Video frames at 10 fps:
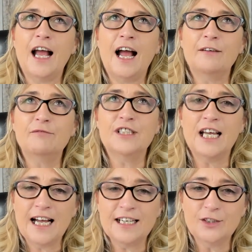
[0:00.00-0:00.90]
I've
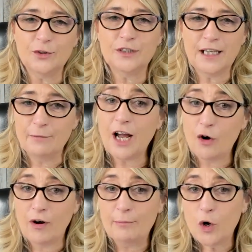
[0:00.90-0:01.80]
titled,
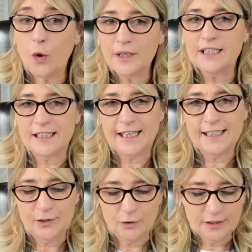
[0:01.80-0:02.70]
or I'm going to
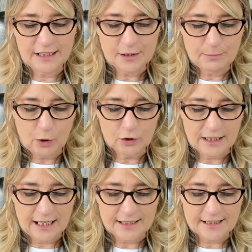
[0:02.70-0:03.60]
title this
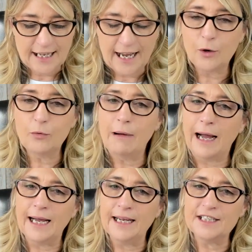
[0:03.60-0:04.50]
podcast, How
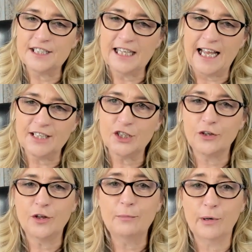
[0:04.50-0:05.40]

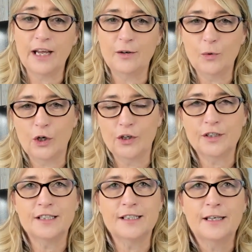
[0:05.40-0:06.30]
My/The Brain
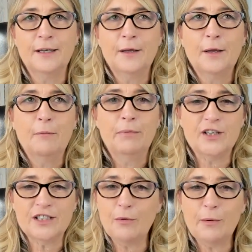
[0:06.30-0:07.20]
Works.
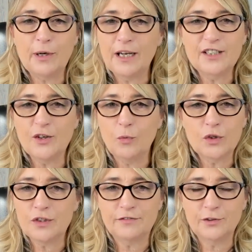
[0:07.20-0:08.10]
Because our brain is a
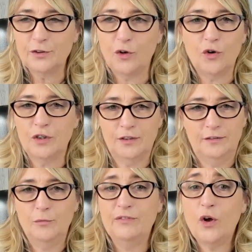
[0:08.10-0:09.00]
wonderful
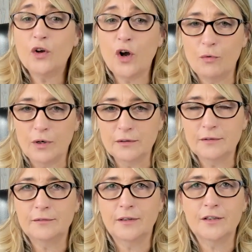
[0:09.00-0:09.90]
organ. We've all got one.
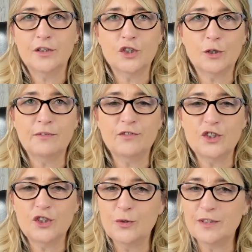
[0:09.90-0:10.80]
Some of us
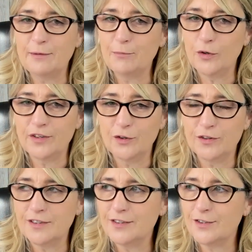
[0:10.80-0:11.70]
use it more than
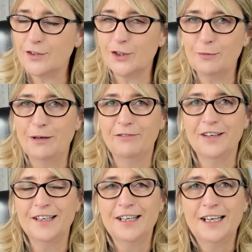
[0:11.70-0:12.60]
others. Some of
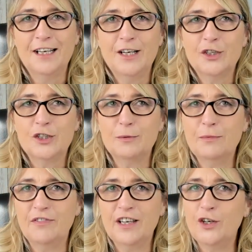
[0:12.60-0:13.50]

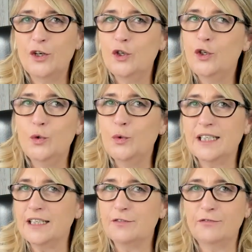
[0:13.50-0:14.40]
it use
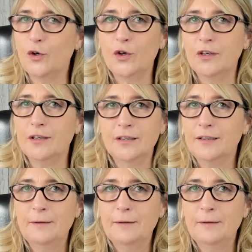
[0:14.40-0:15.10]
it for